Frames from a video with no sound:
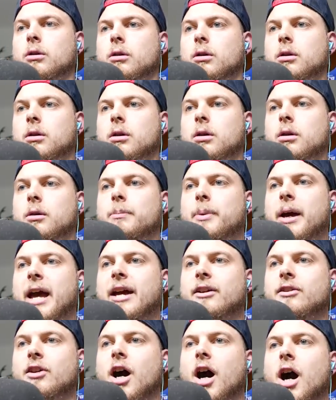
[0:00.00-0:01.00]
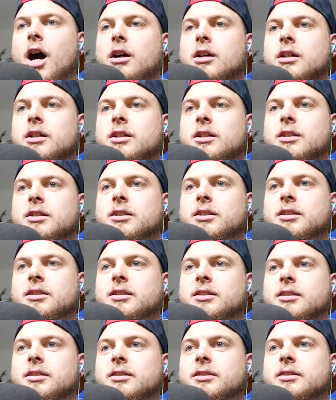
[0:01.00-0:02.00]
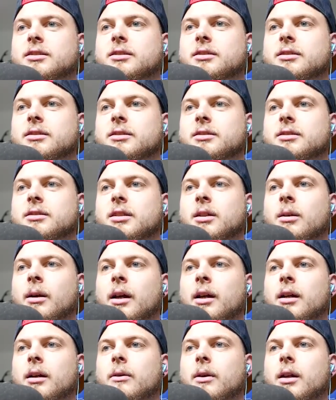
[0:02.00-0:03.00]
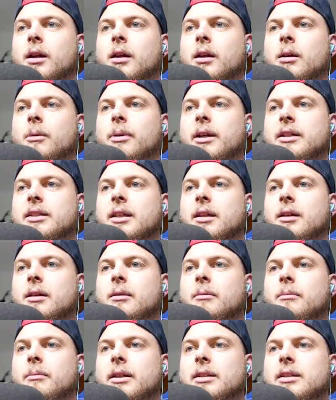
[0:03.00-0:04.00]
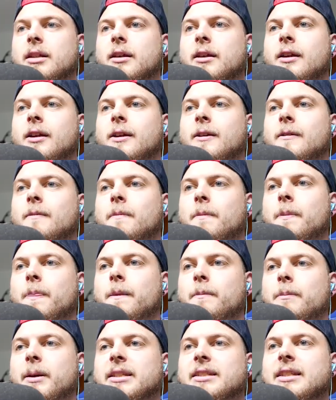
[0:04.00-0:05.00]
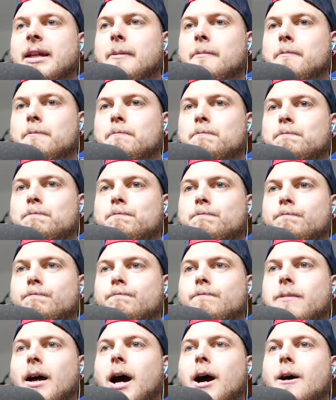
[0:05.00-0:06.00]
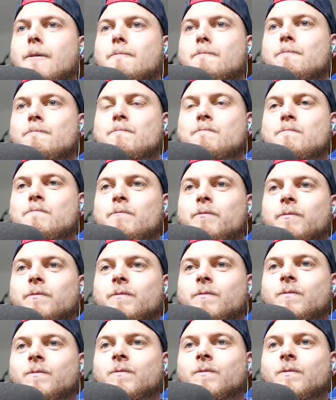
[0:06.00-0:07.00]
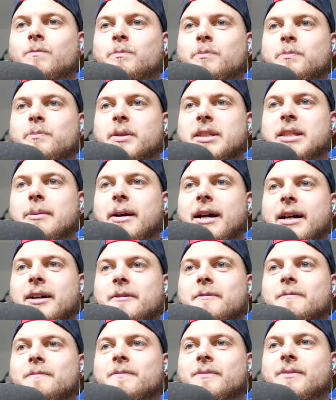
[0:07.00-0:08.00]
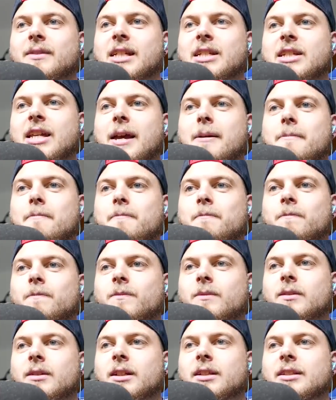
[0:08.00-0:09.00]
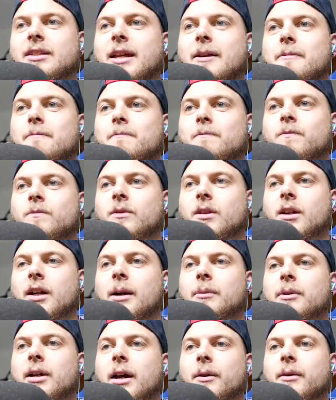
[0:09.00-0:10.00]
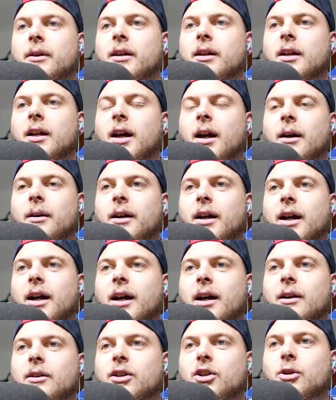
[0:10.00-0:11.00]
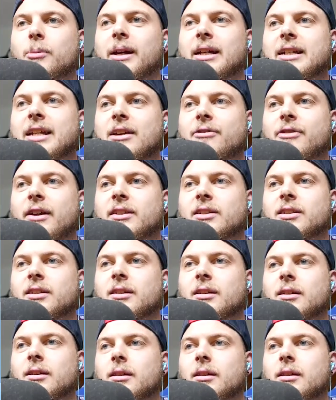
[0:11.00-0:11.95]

Oh, mate, no. That's fine. It's fine. I'm here. I'm here. Pass I'm back. It. Don't worry. Pass it. Pass it. No. Pass it back. Wait, where did it go? Oh, it's there. That's it. Wait, what? It went through me. I'm gonna do a bit of defense.